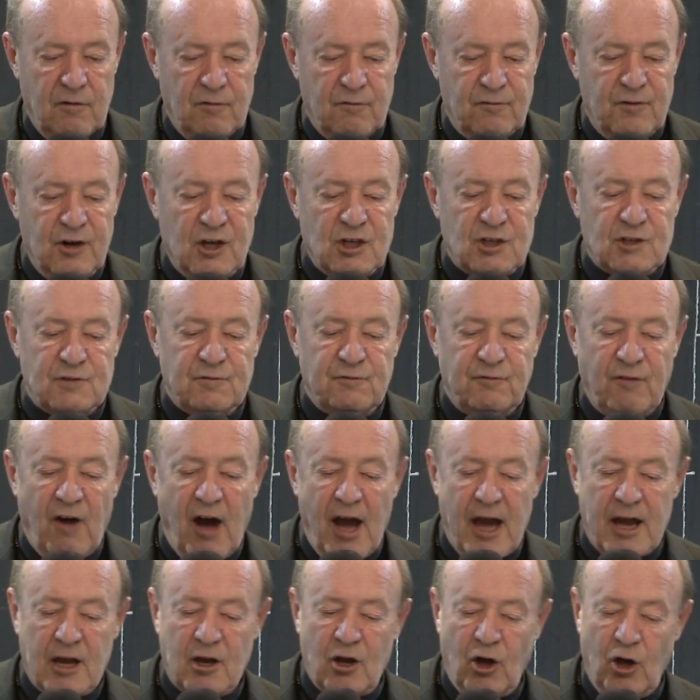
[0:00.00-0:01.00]
fresh
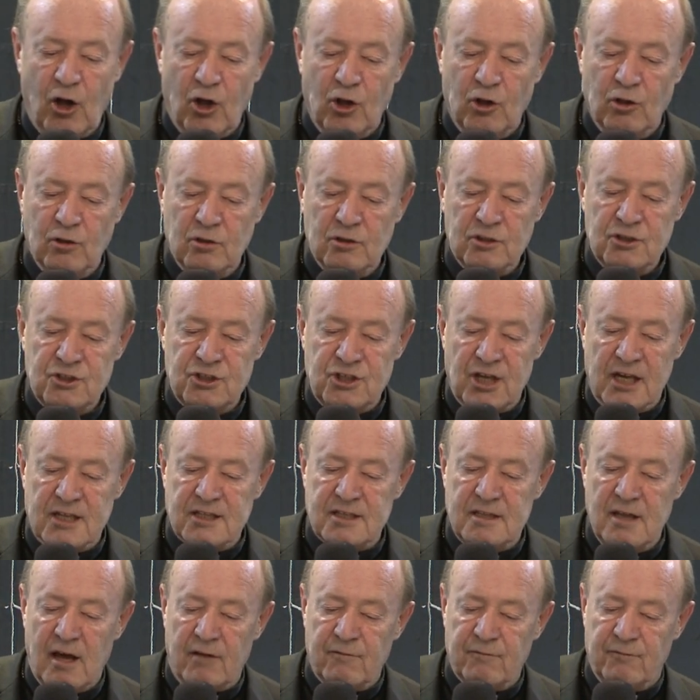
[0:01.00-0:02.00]
firecoal,
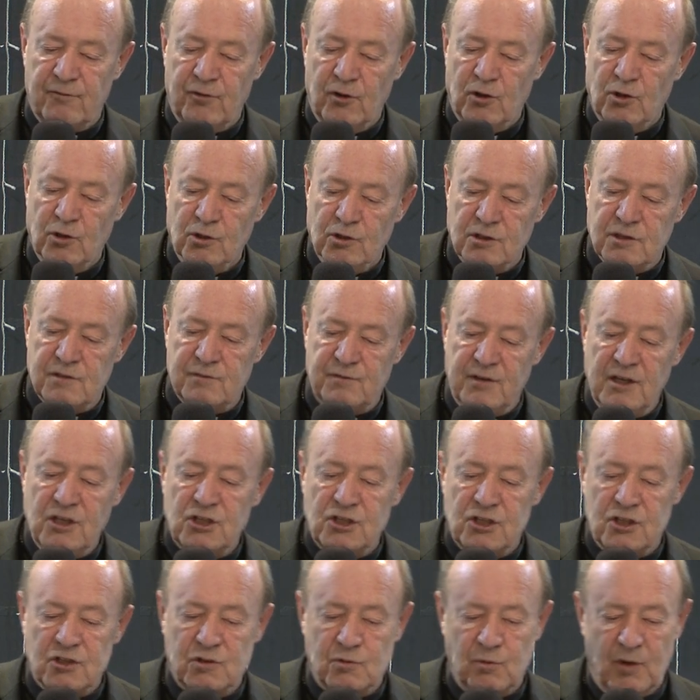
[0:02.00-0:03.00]
chestnut falls,
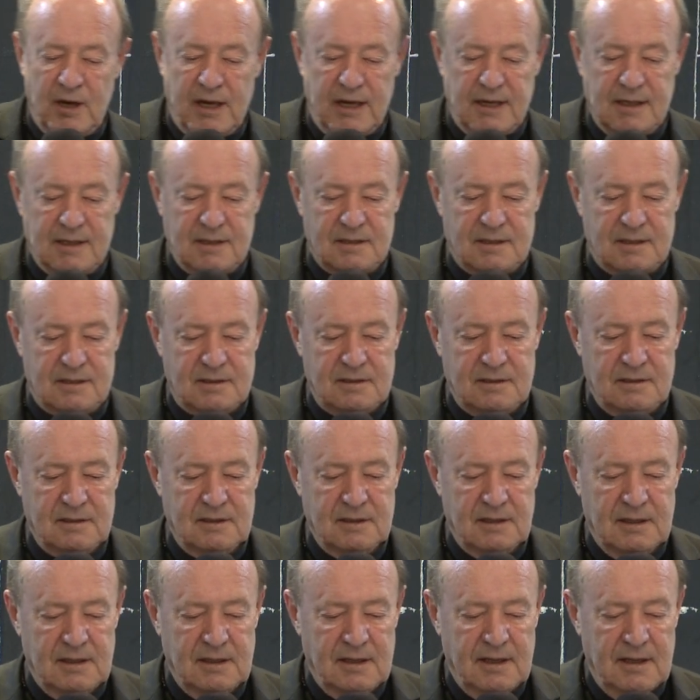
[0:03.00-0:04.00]
finches' wings,
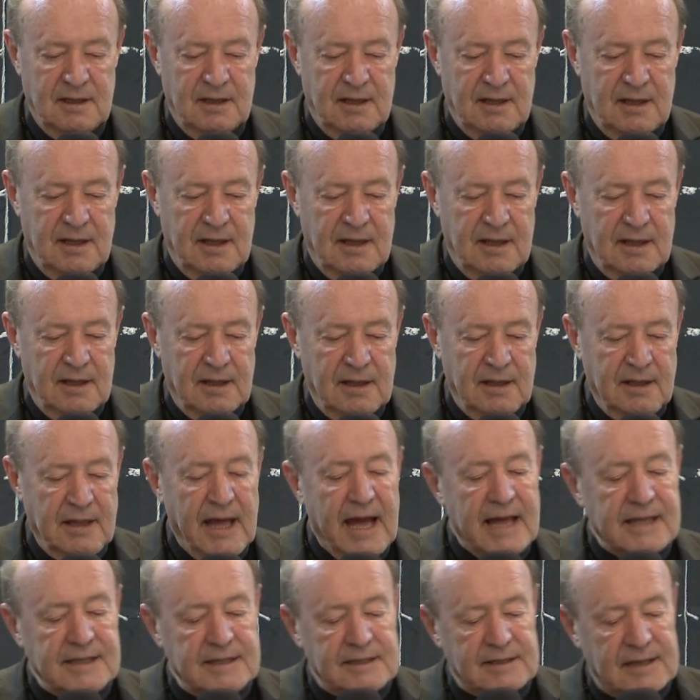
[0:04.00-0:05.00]

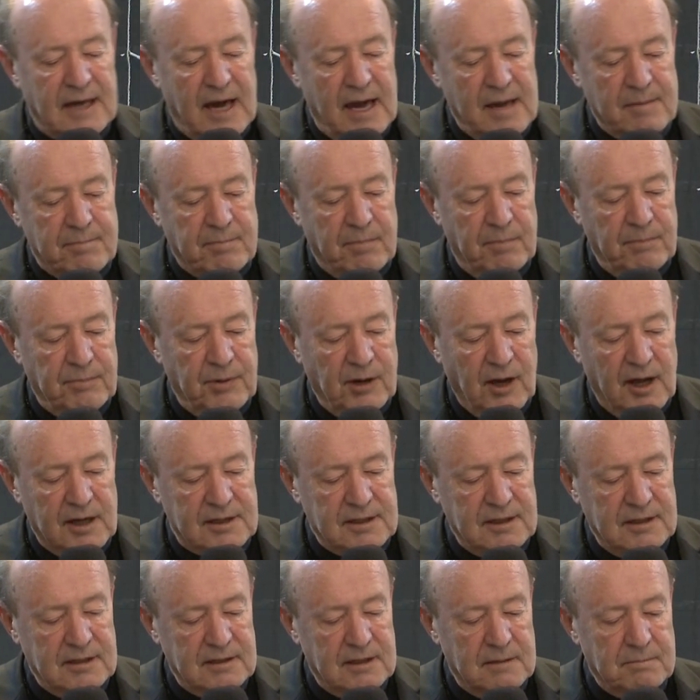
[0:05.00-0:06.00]
landscape
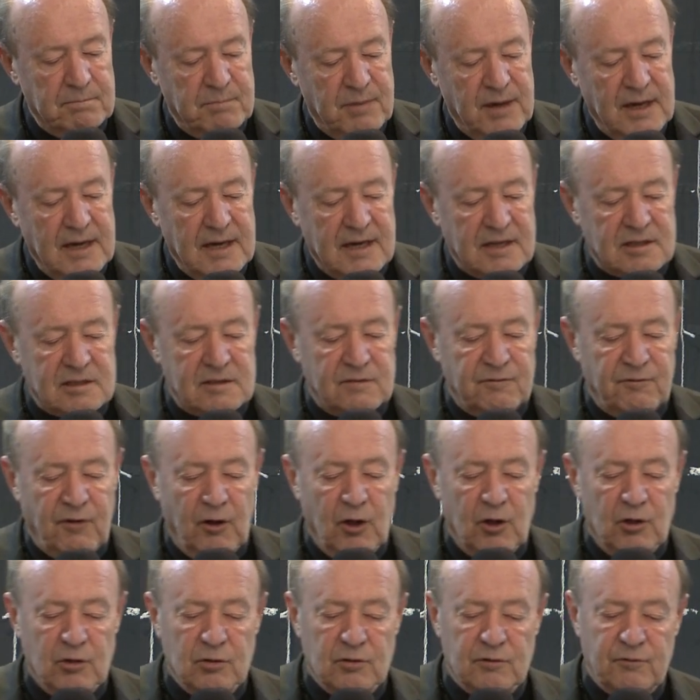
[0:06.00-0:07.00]
plotted and pierced,
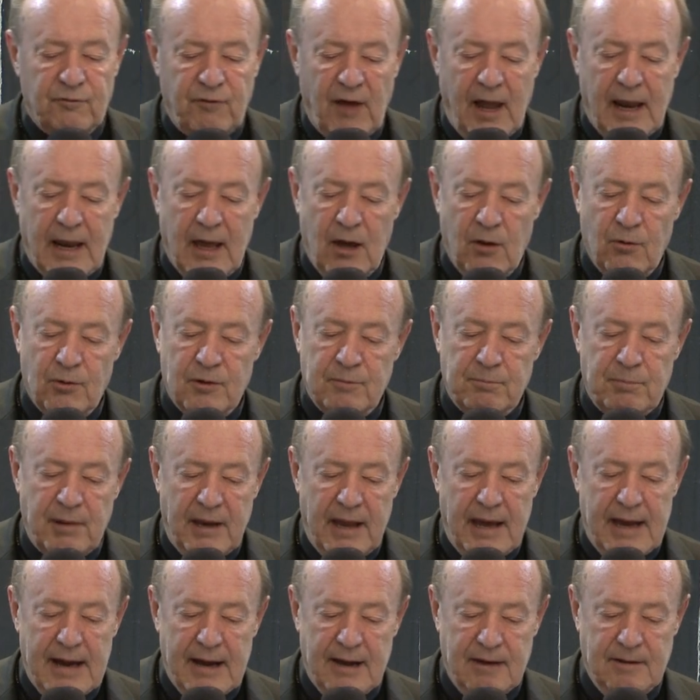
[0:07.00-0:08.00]
fold, fallow and
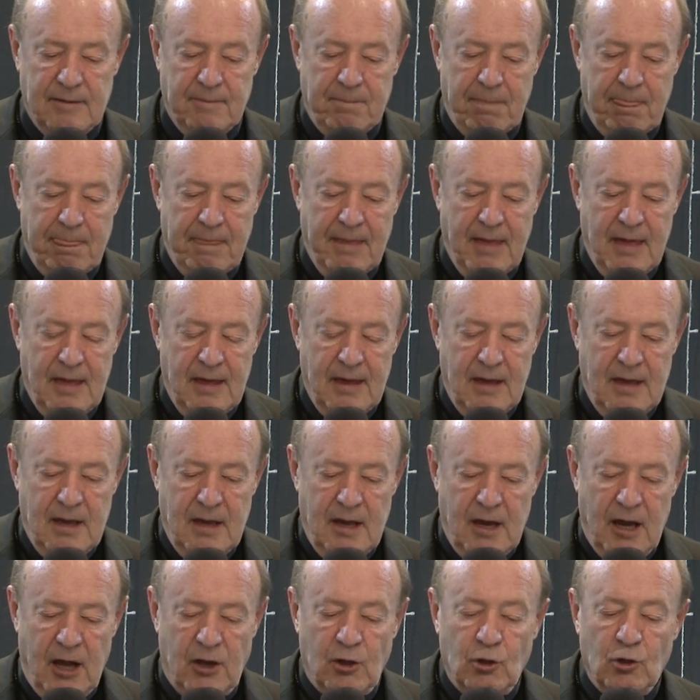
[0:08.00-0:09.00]
plough,
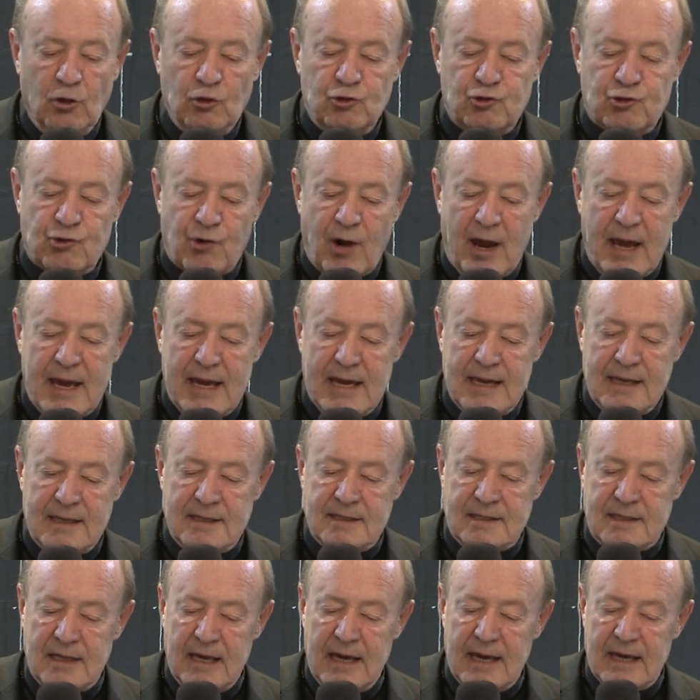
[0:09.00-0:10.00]
and all
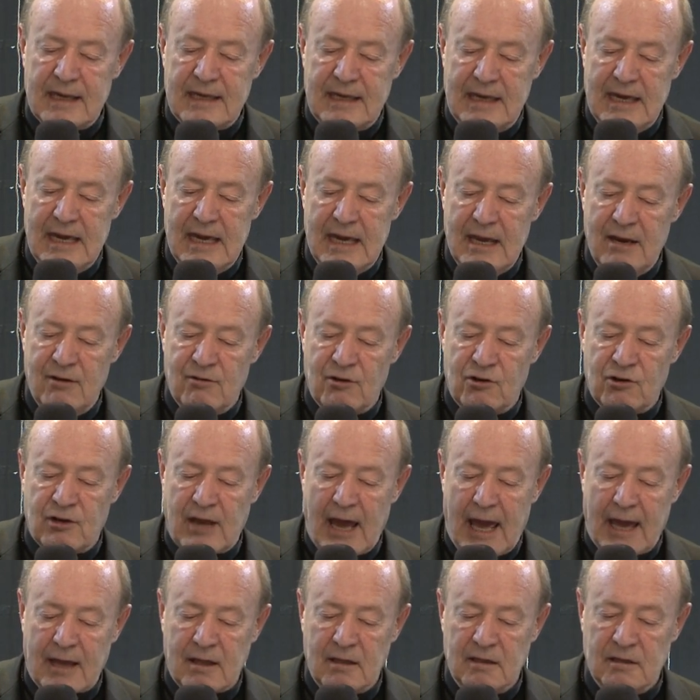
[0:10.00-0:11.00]
trades their gear and
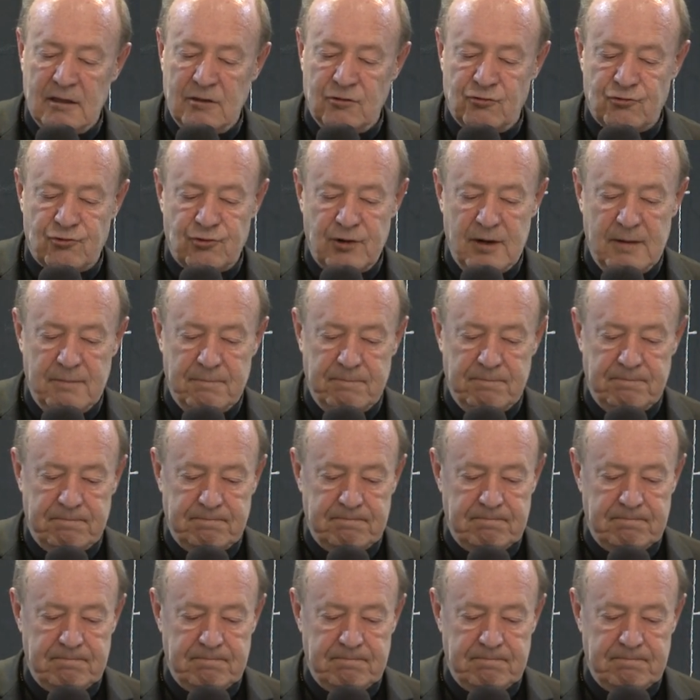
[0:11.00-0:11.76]
tackle and trim.